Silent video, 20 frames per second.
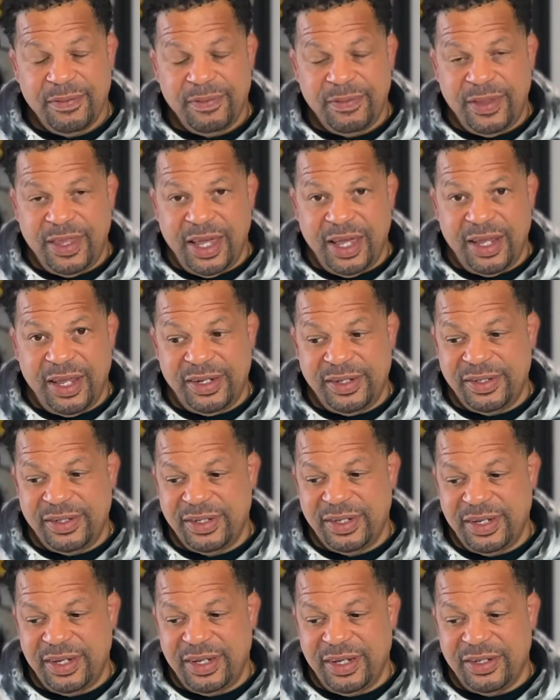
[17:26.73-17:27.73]
that
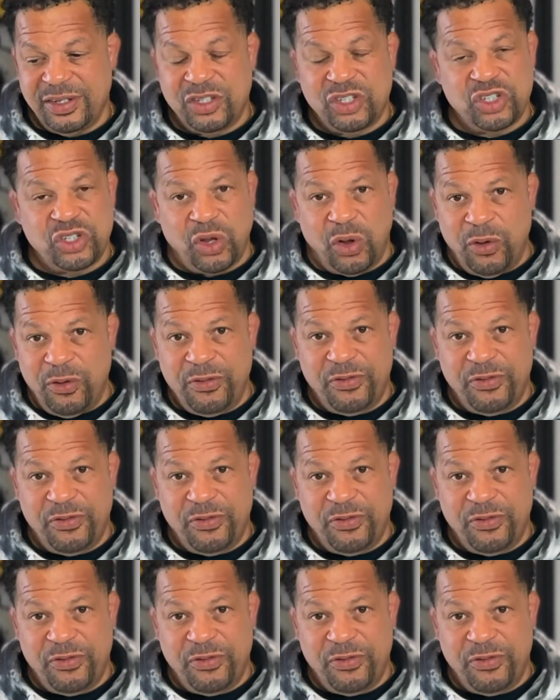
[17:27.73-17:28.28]
is so